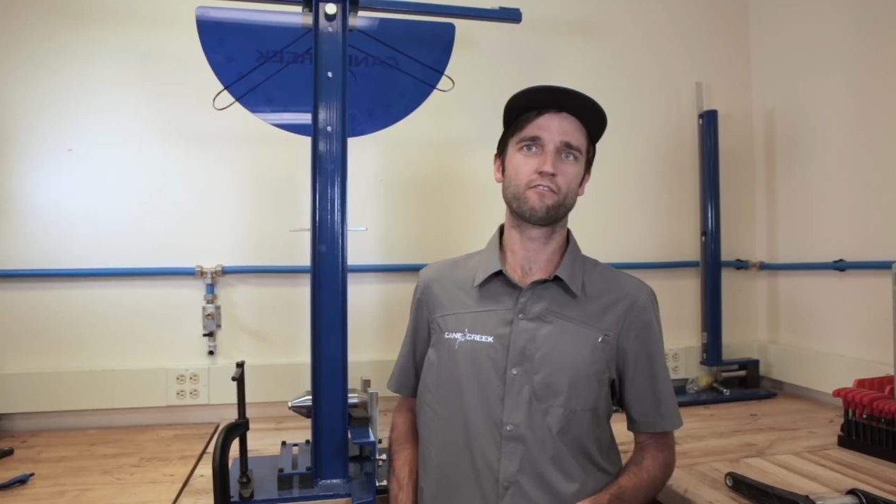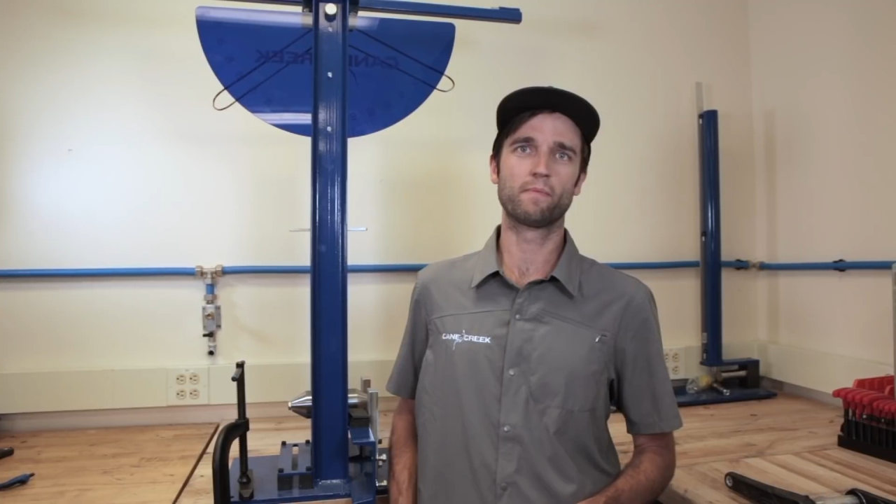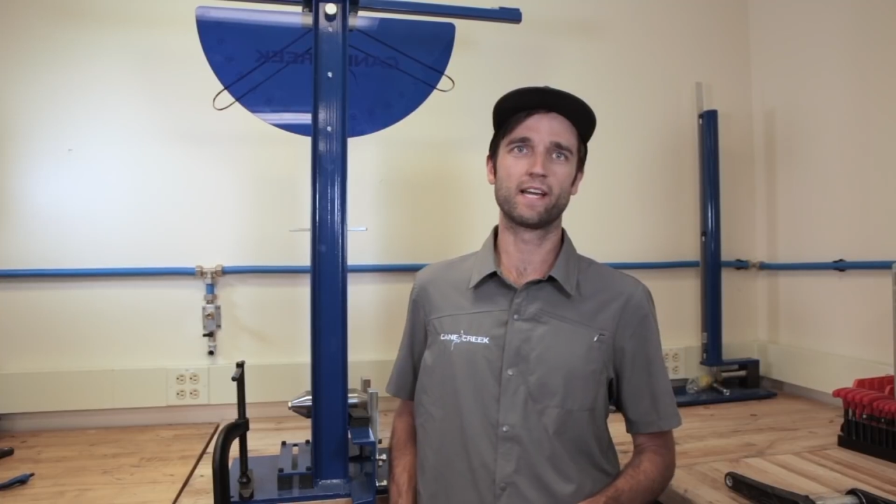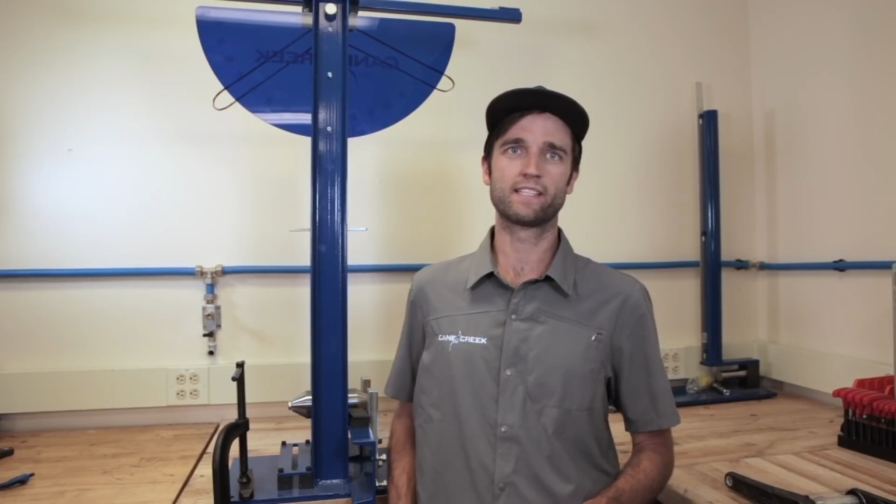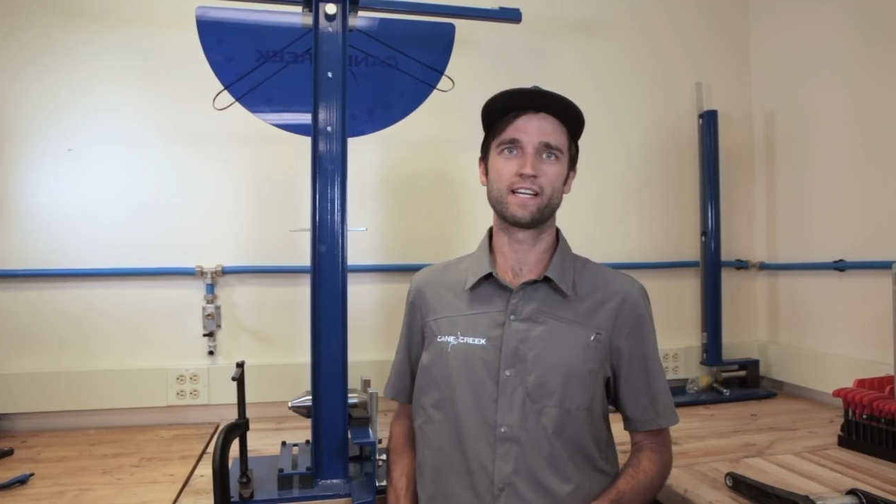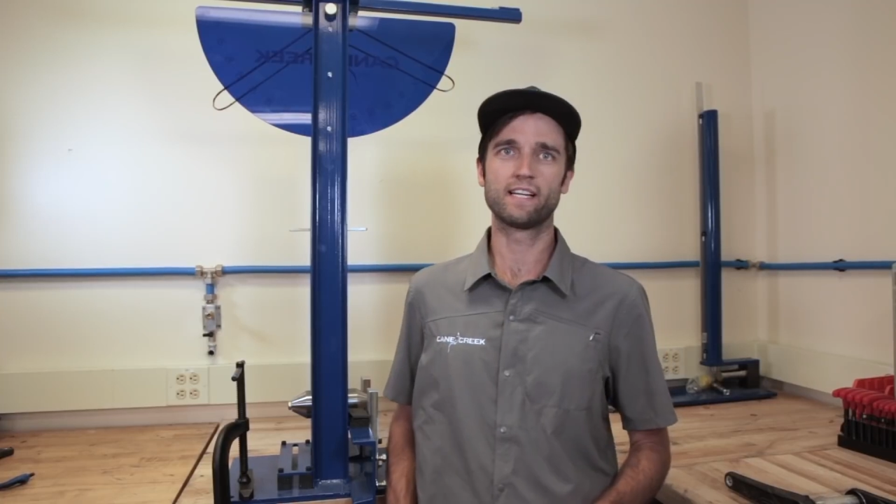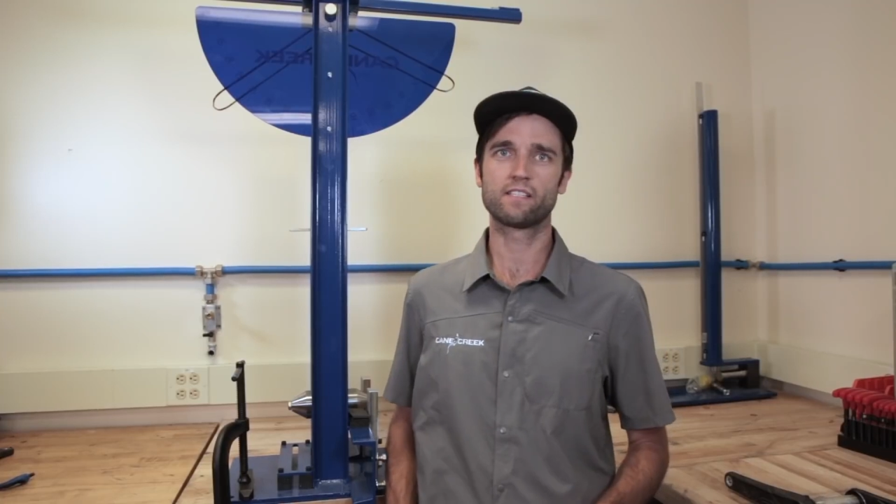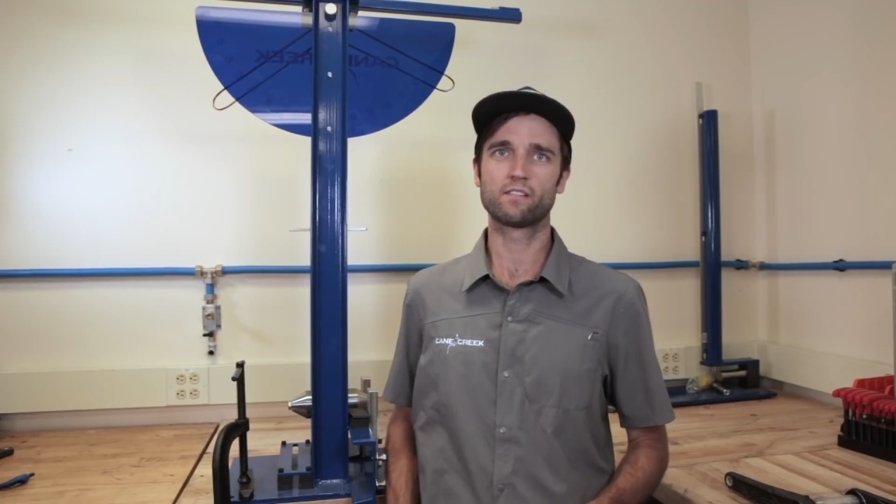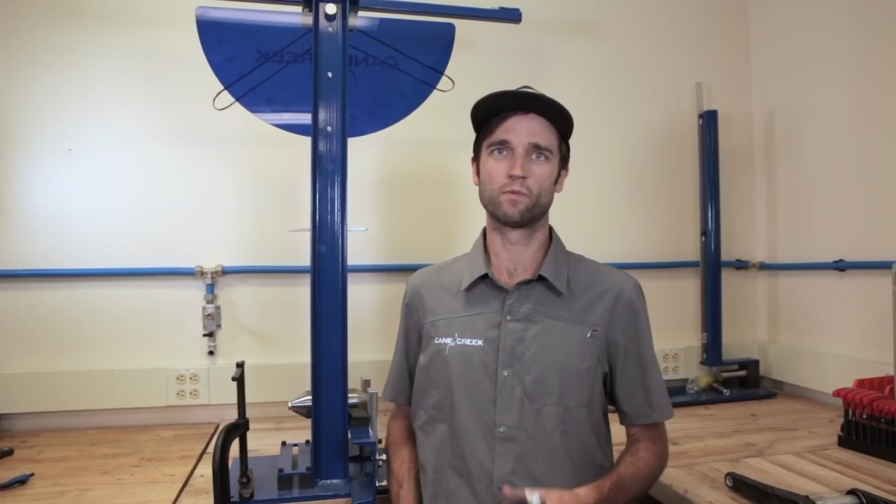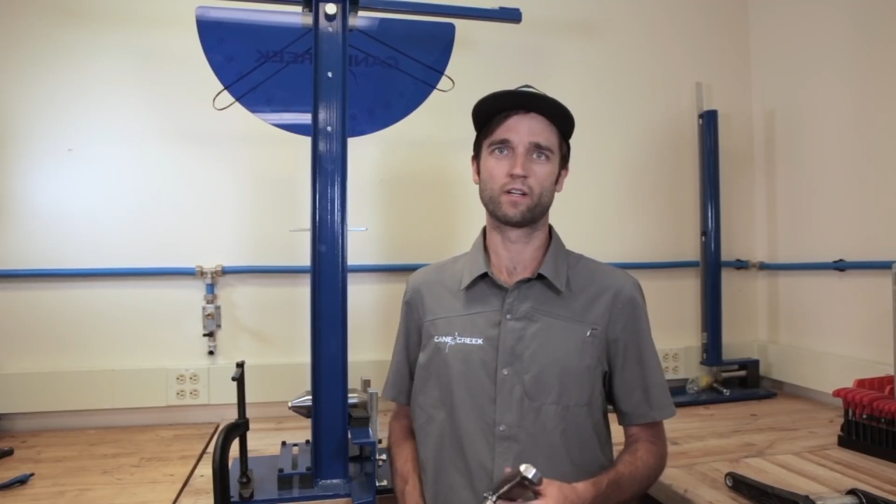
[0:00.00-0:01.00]
from that
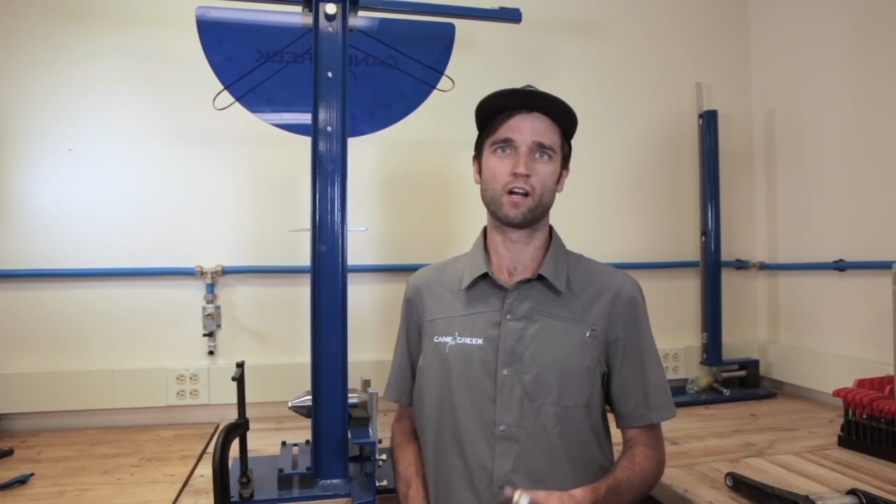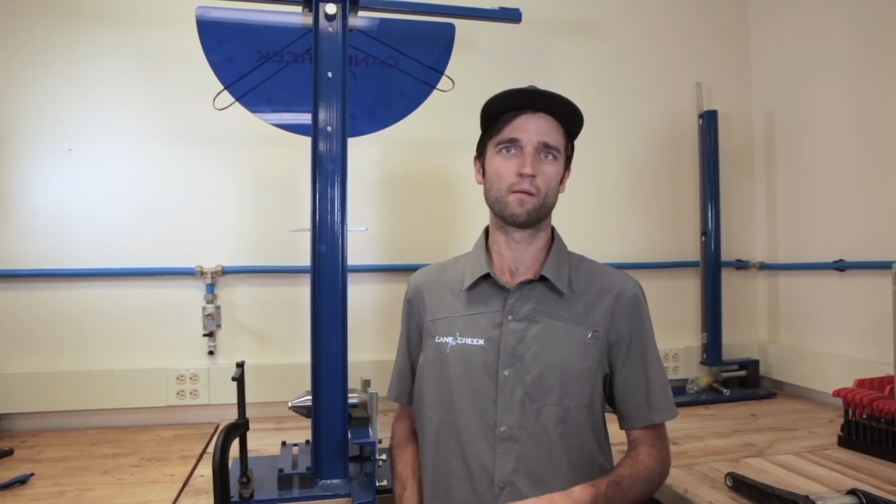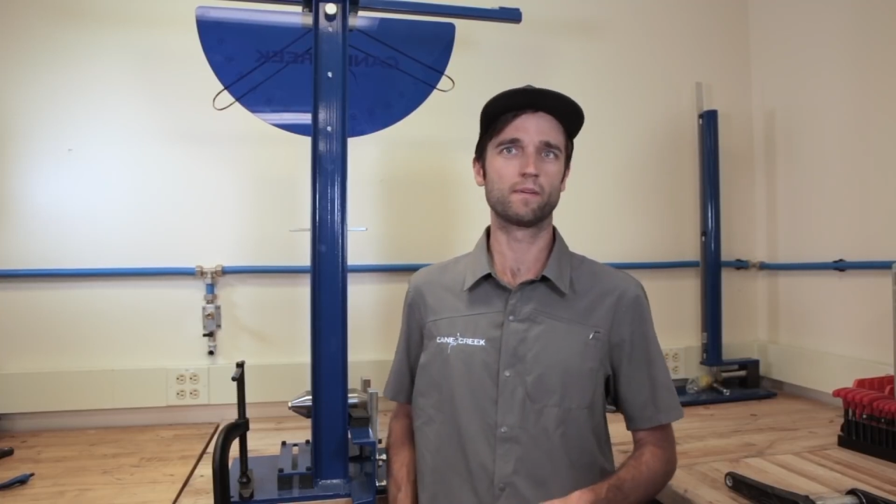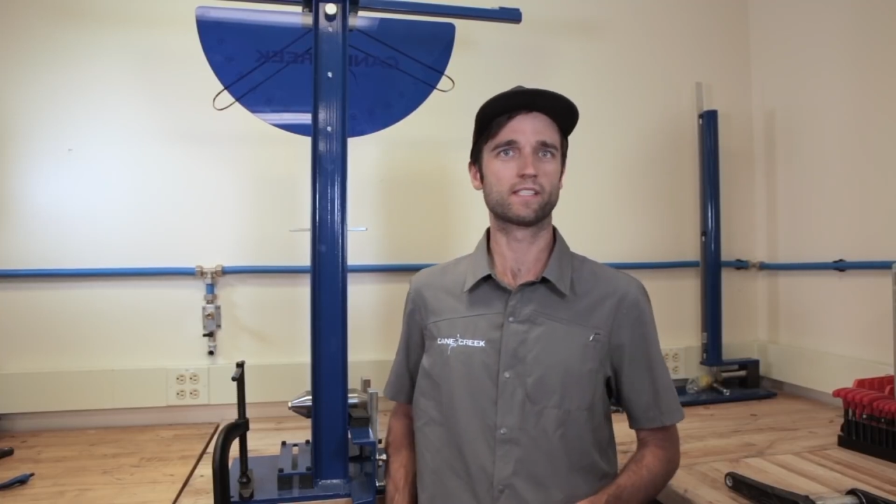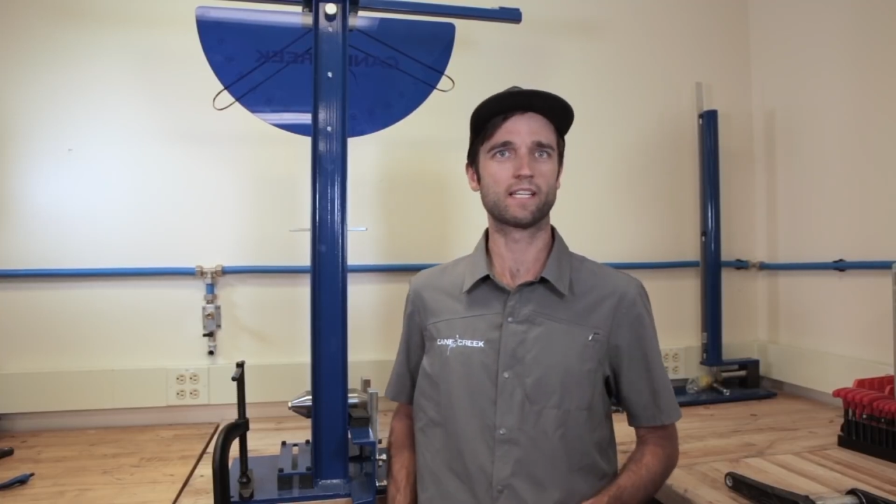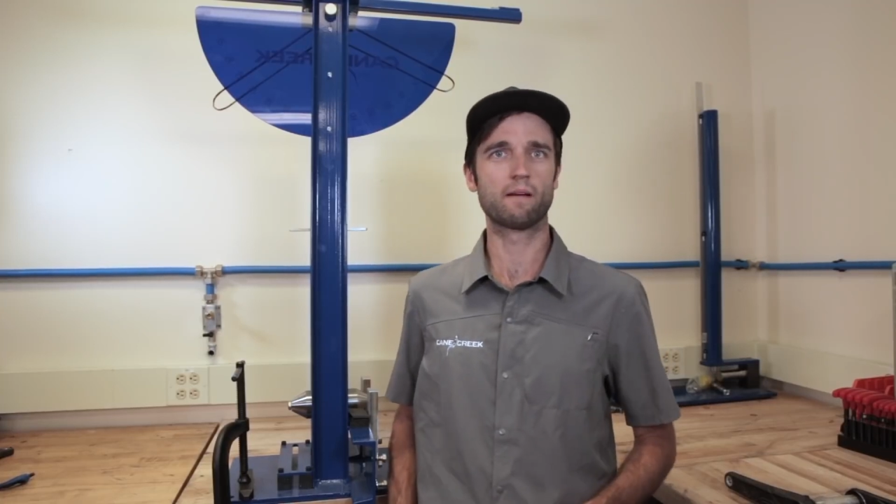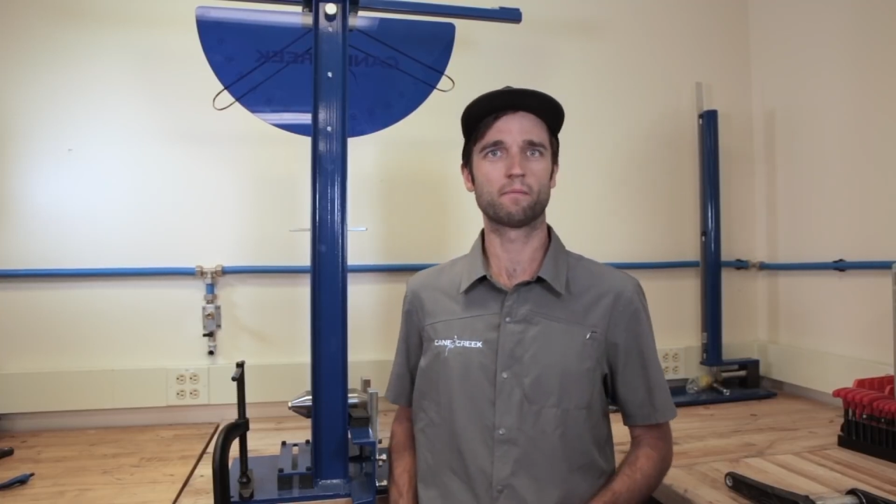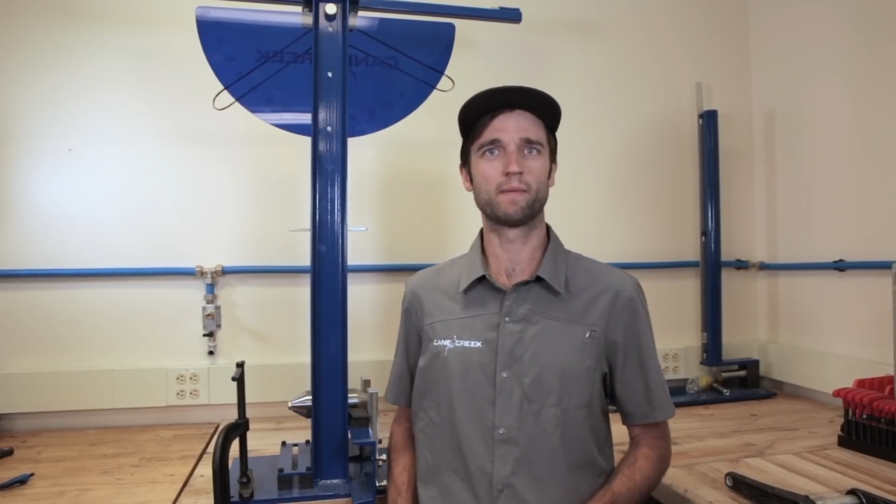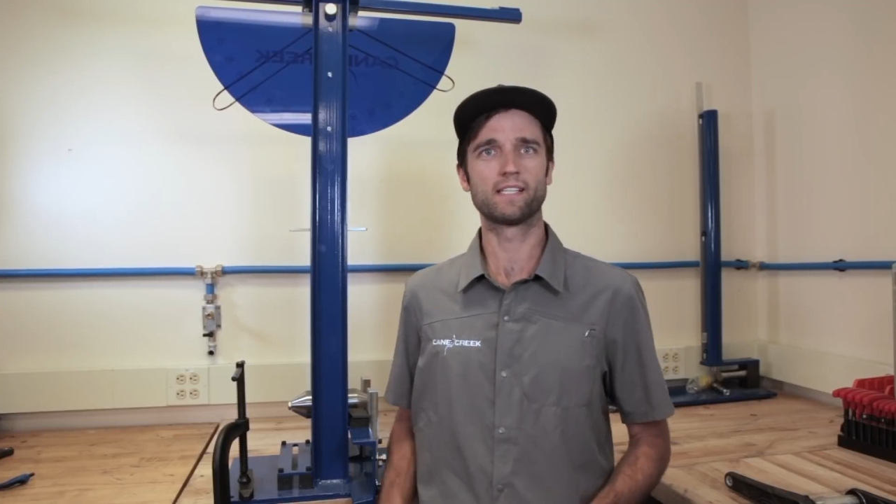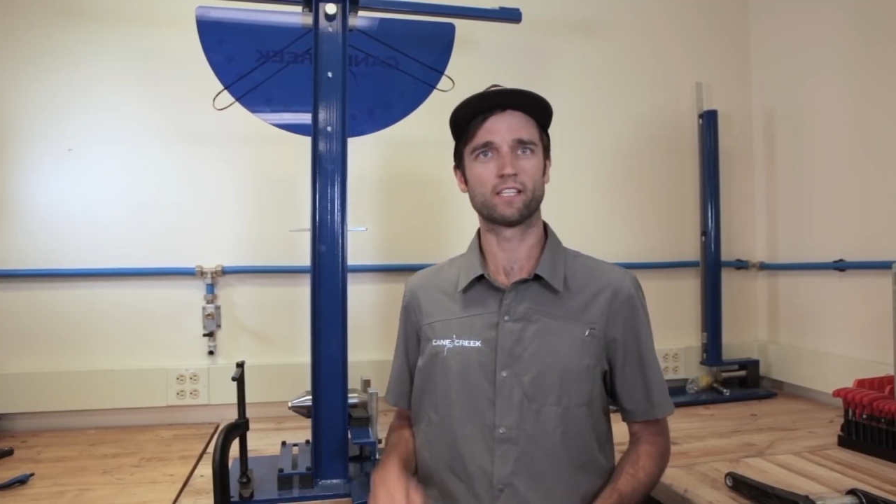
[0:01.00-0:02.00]
test, when carbon is
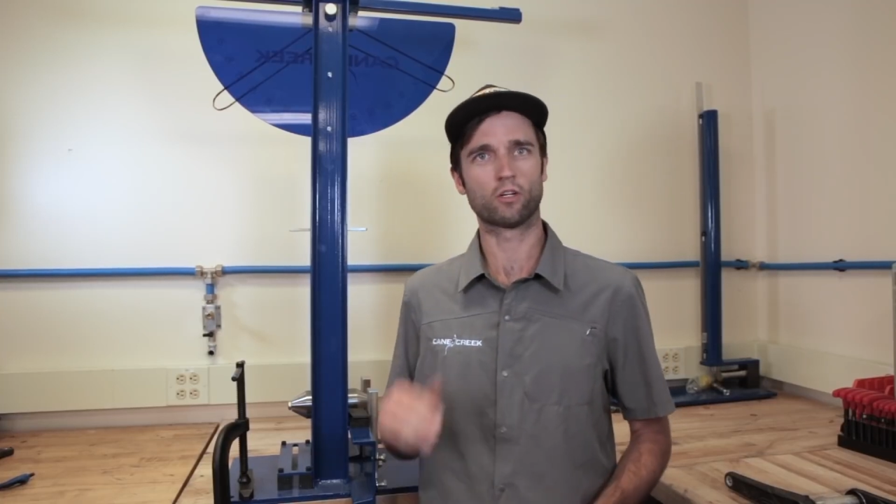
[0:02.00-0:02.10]
compromised,